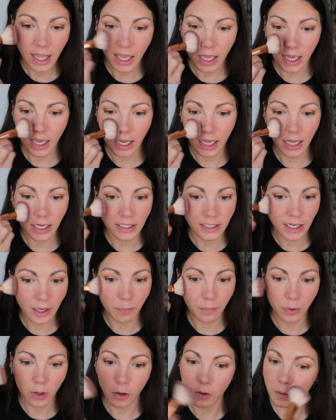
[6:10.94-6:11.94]
and
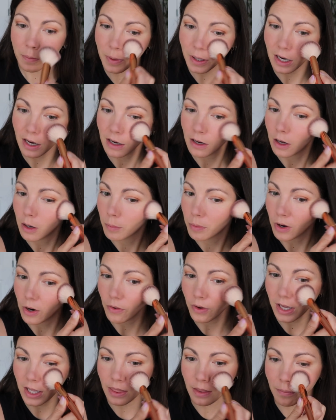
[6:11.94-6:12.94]
it broke, but it all
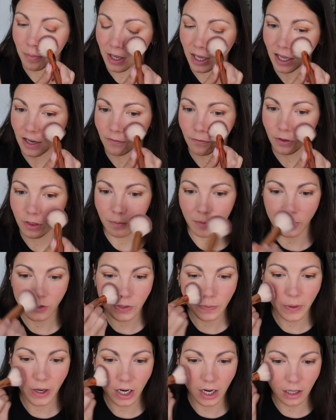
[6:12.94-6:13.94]
broke in the pan for the
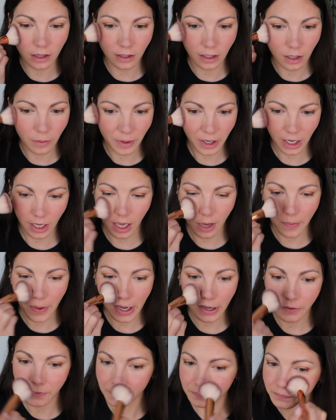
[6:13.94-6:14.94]
most part. A little bit came
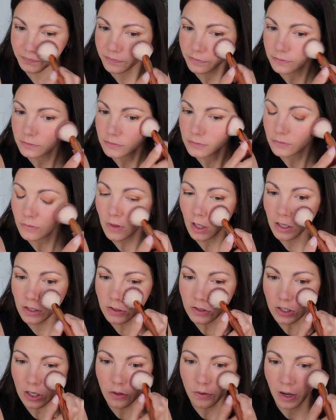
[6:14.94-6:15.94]
out.
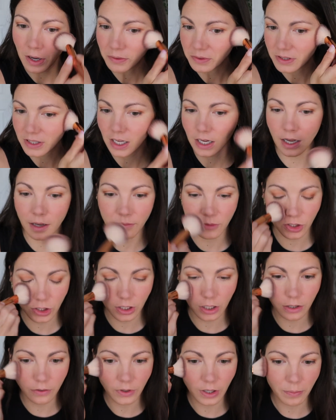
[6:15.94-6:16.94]
So I was like, I'm just
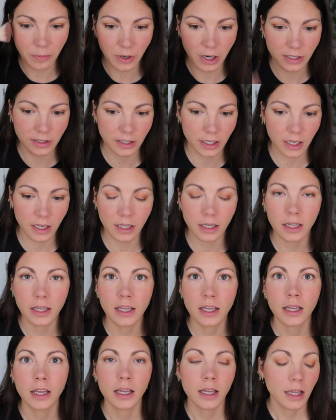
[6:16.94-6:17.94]
gonna repress it.
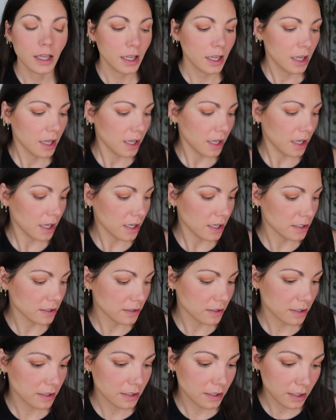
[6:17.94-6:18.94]

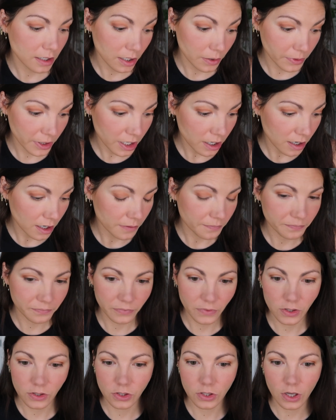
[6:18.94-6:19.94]
And here we are.
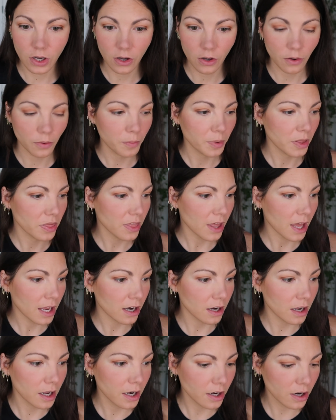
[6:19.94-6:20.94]
So put that
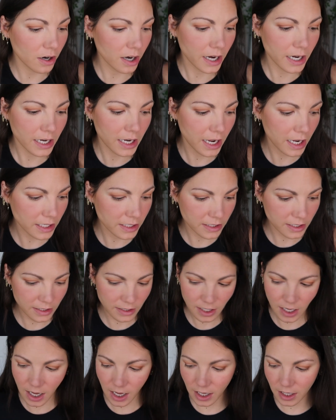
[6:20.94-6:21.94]
on. All right, next is
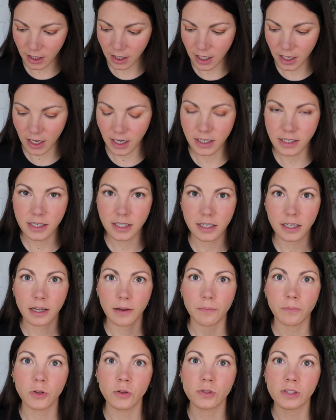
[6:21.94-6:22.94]
highlight.
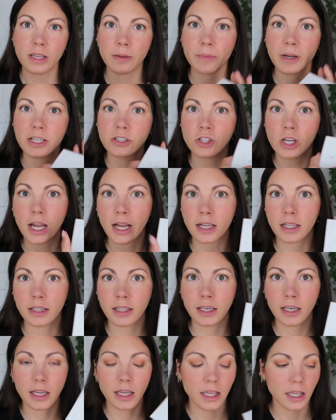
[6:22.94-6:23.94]
I'm using my
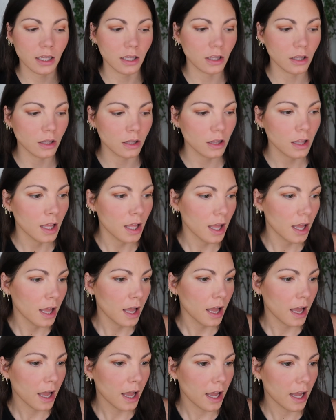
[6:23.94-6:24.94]
Jaclyn Hill
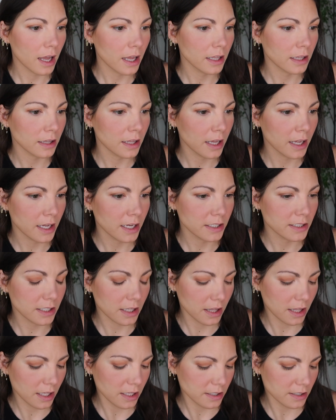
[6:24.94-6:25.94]
highlight.
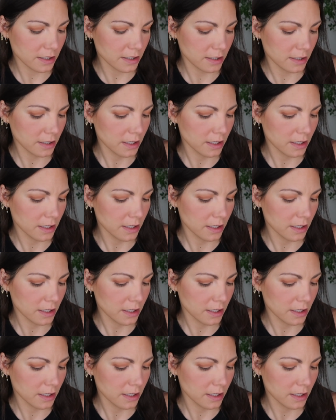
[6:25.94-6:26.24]
This